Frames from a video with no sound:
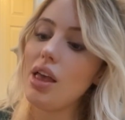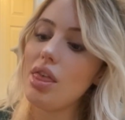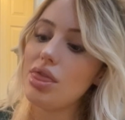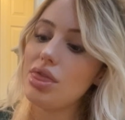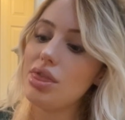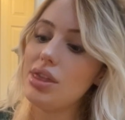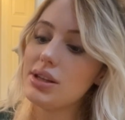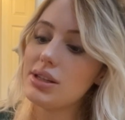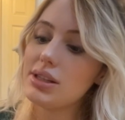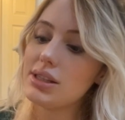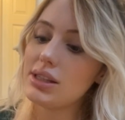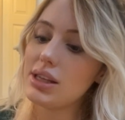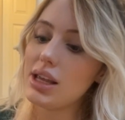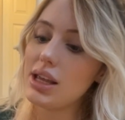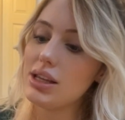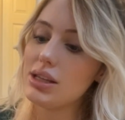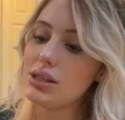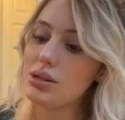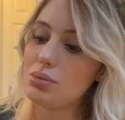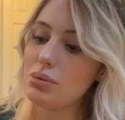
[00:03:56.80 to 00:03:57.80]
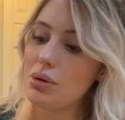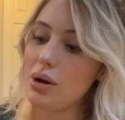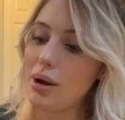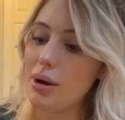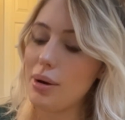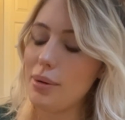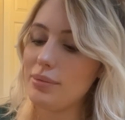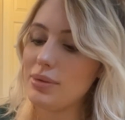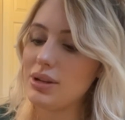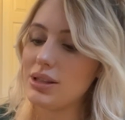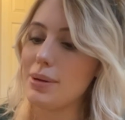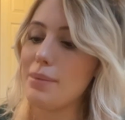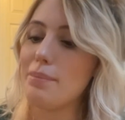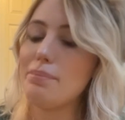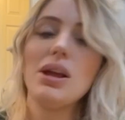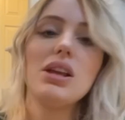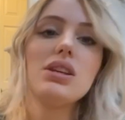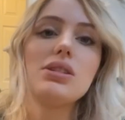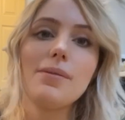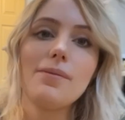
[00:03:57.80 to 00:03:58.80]
This is from,
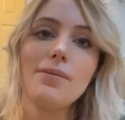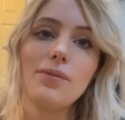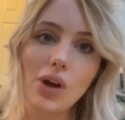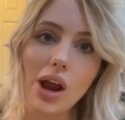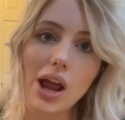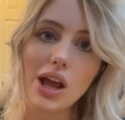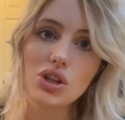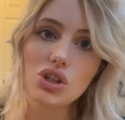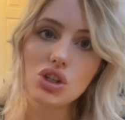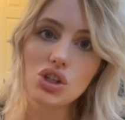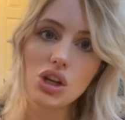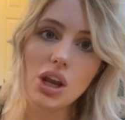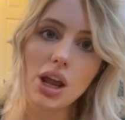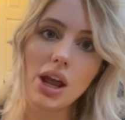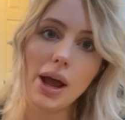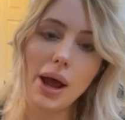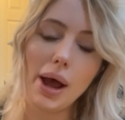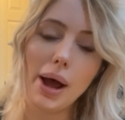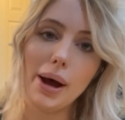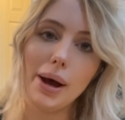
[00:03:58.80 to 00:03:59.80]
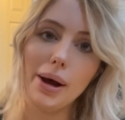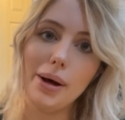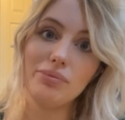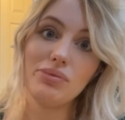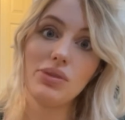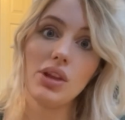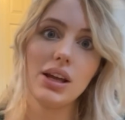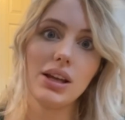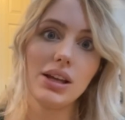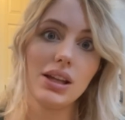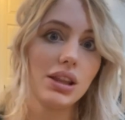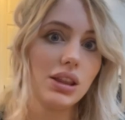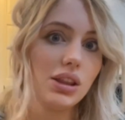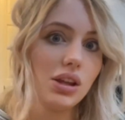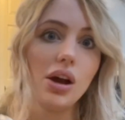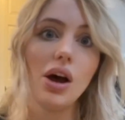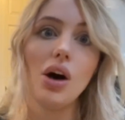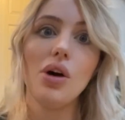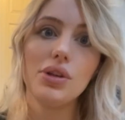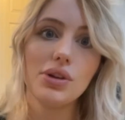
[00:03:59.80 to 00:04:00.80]
Basin Fresh.
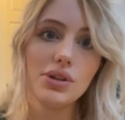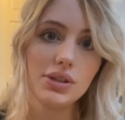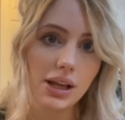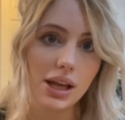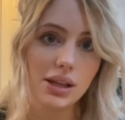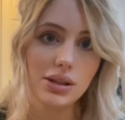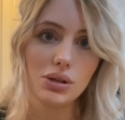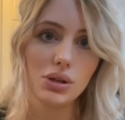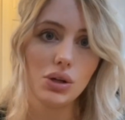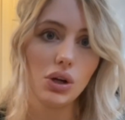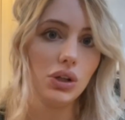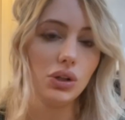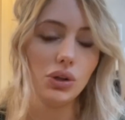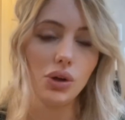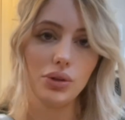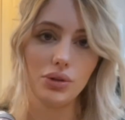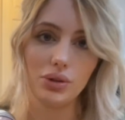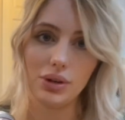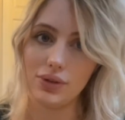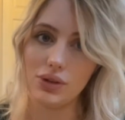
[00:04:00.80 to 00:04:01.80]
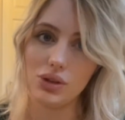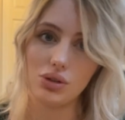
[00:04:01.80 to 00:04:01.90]
All their scents are good and all their different